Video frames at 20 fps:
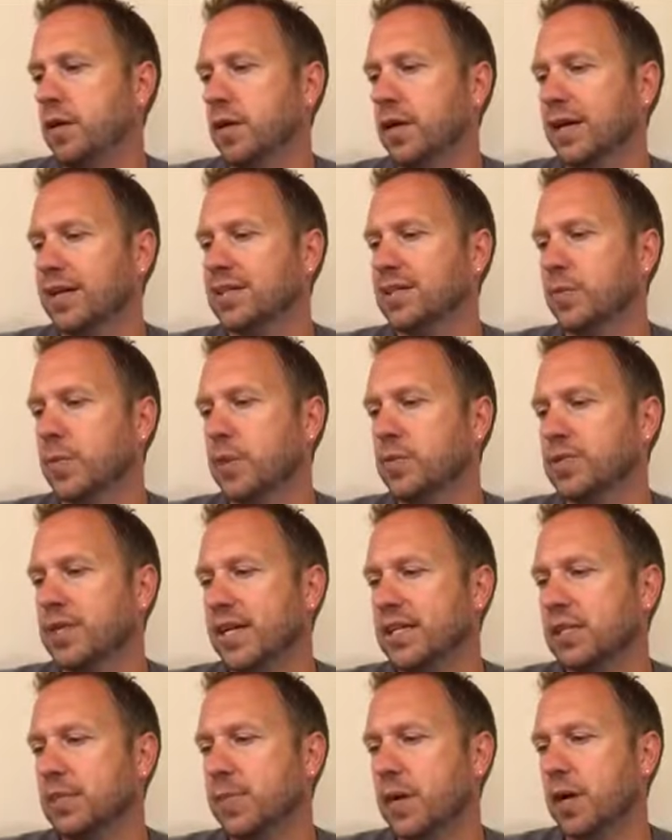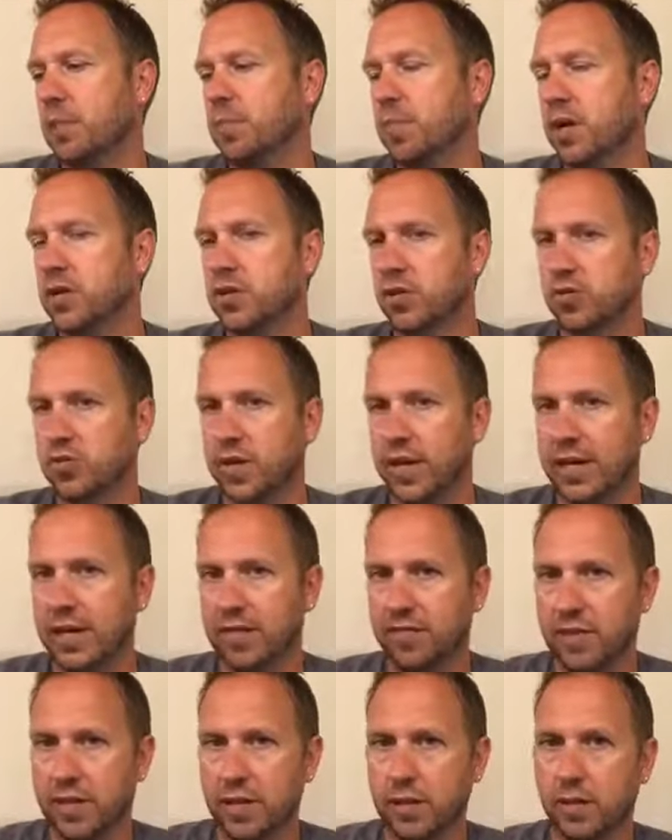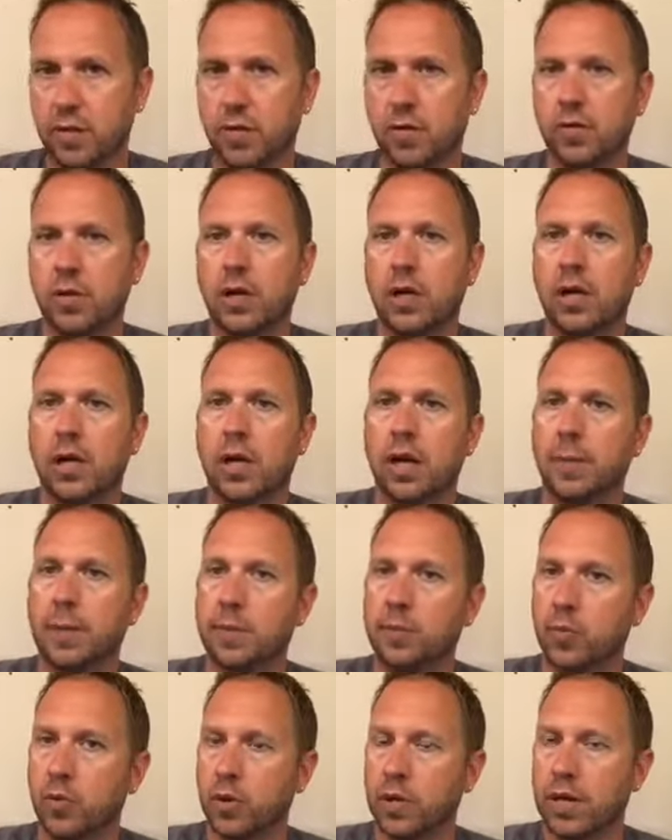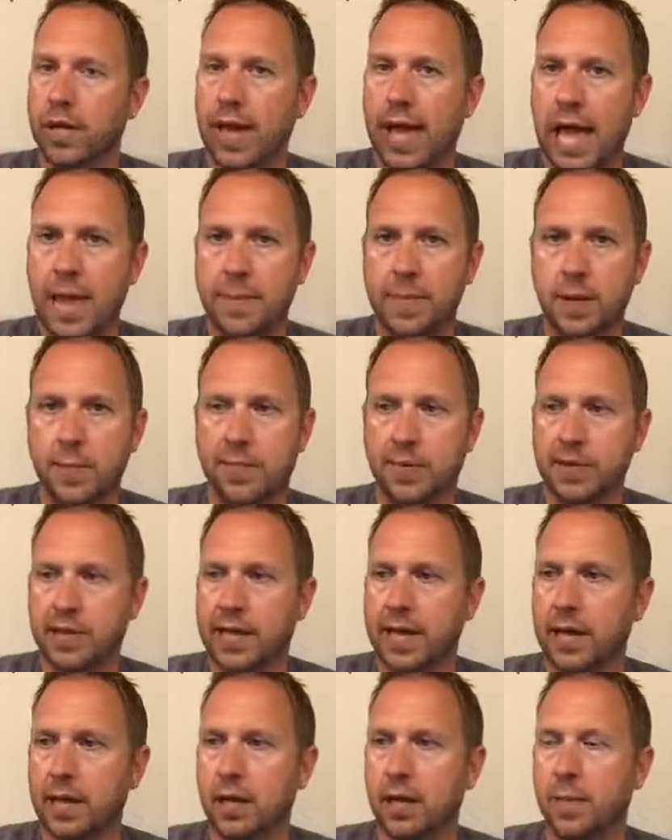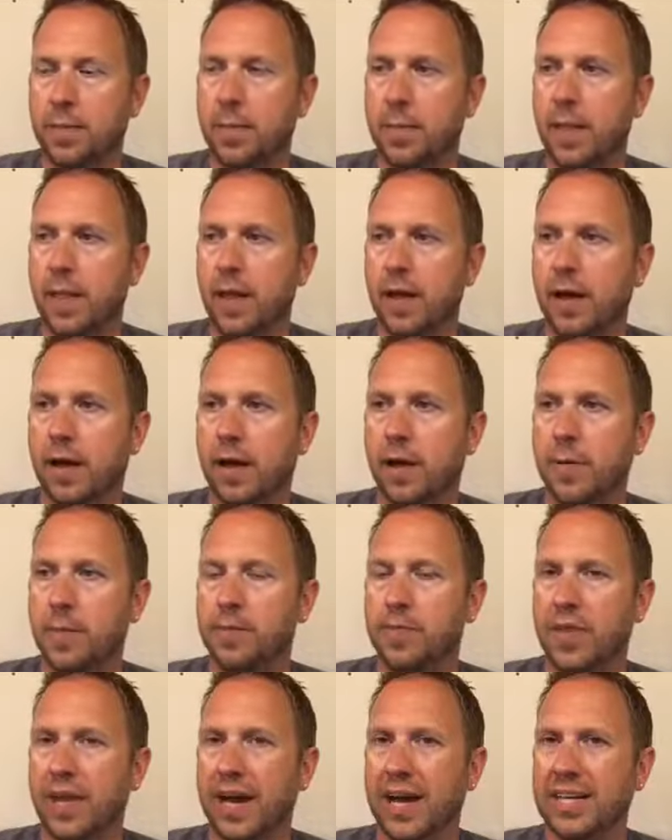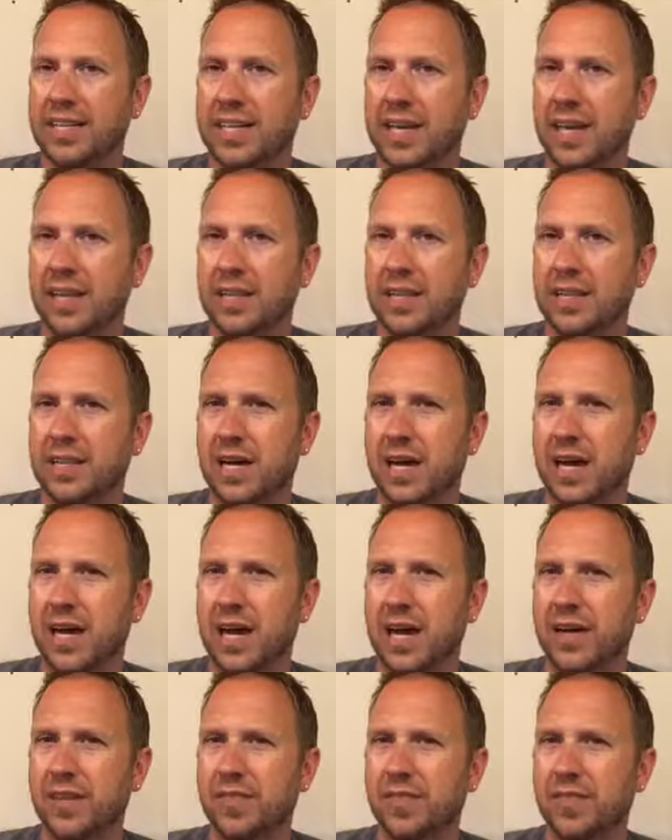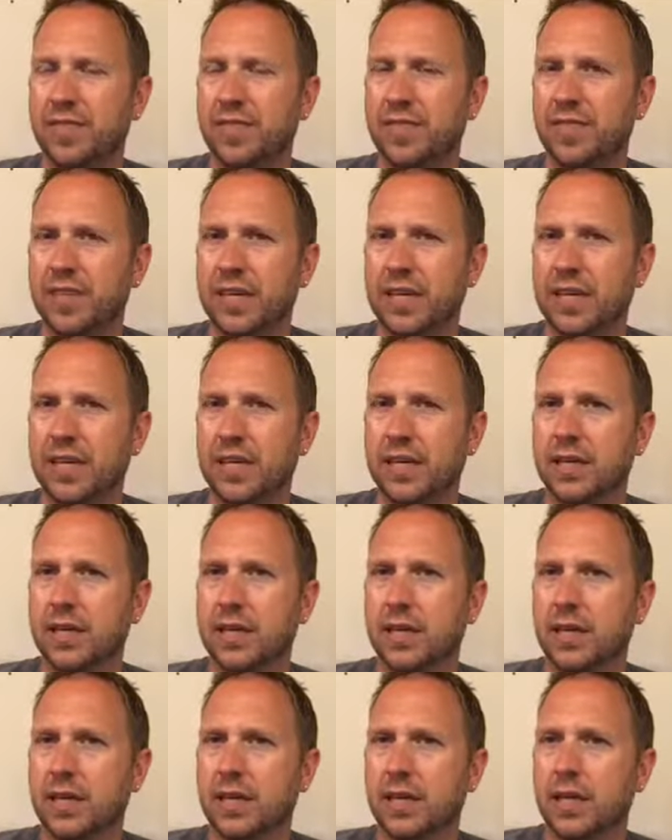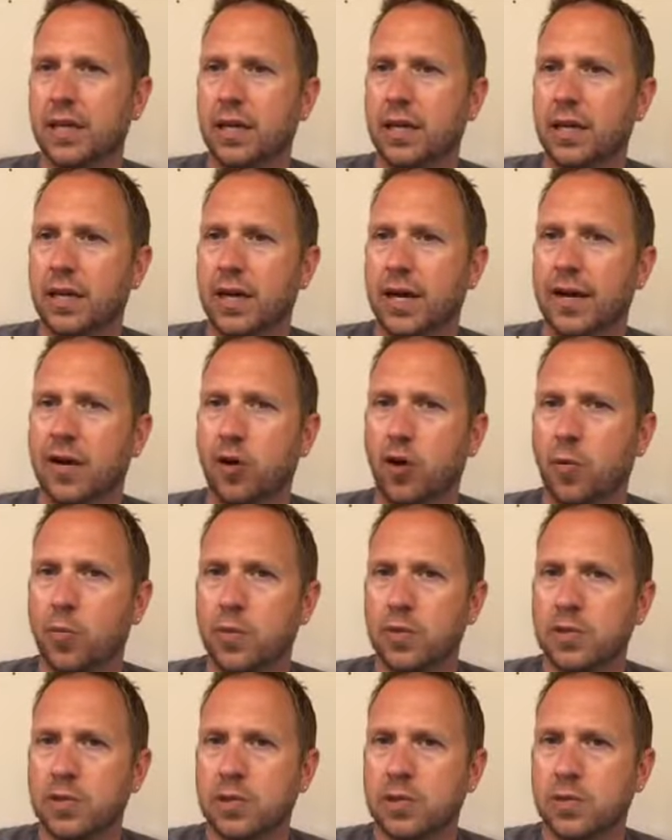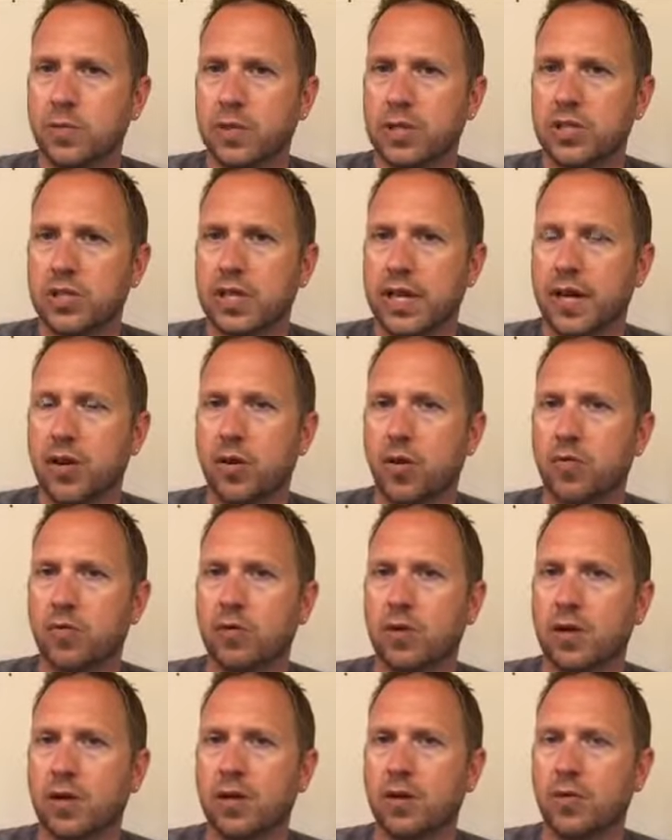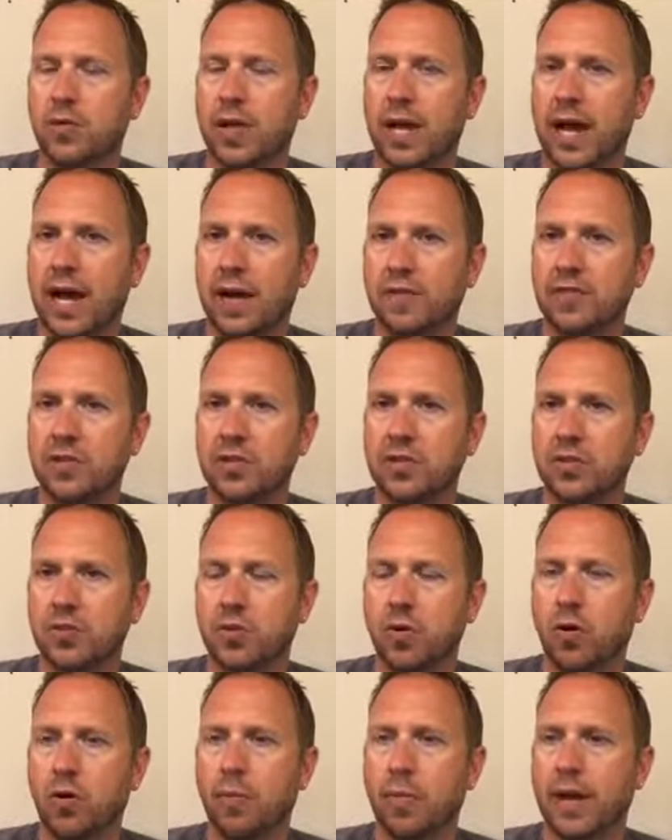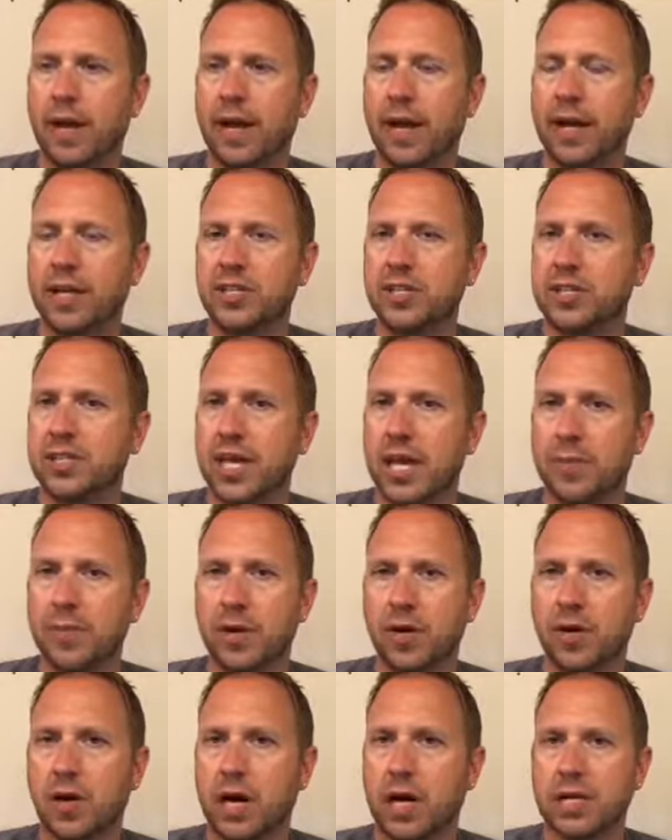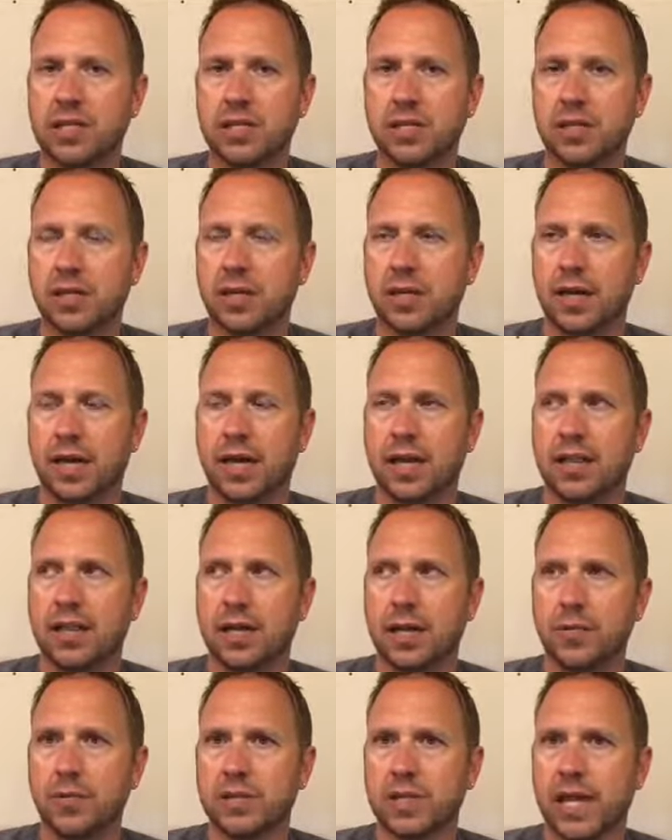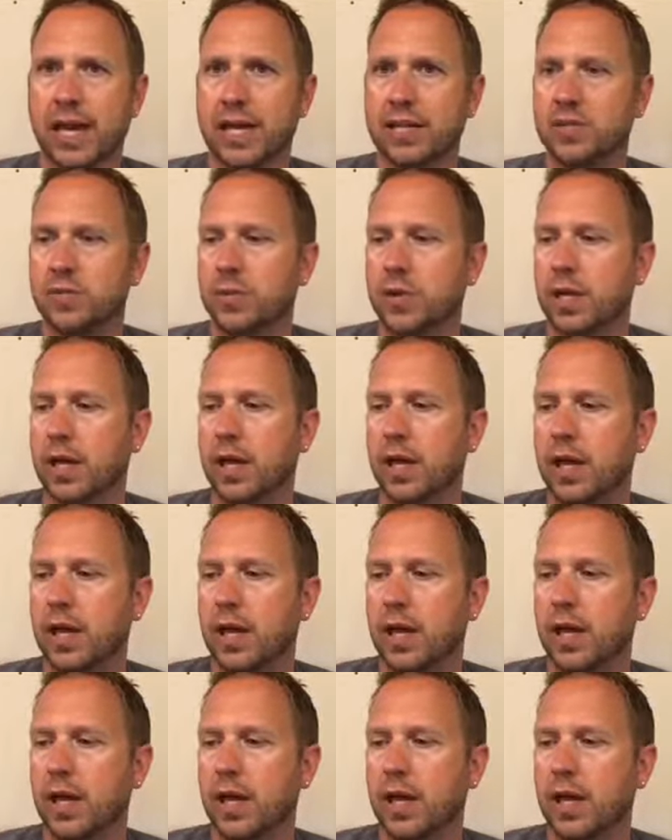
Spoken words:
Yeah, somebody was asking about a muzzle training video. I'd be more than happy to put that up. I did a live feed. I almost switched that over. You'll have to scroll back. I just came across it, I think it was last week.